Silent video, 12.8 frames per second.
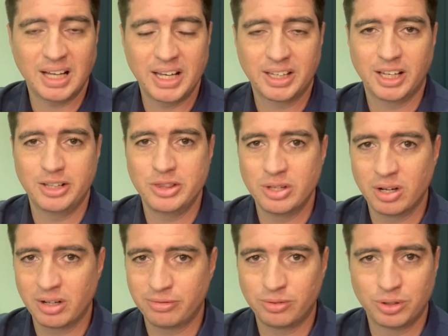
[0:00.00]
I
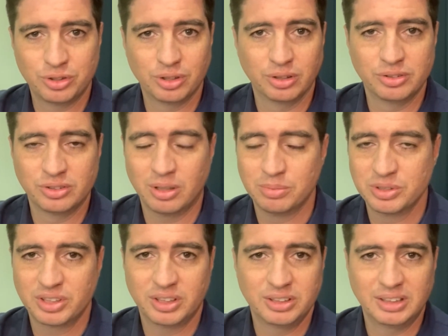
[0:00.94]
cannot afford to lose
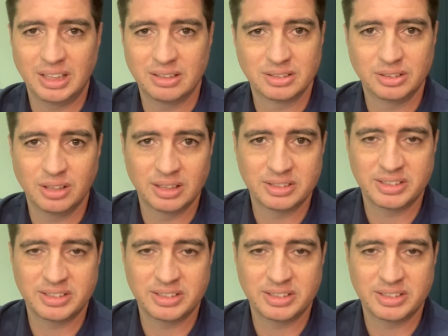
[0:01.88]
almost $100,000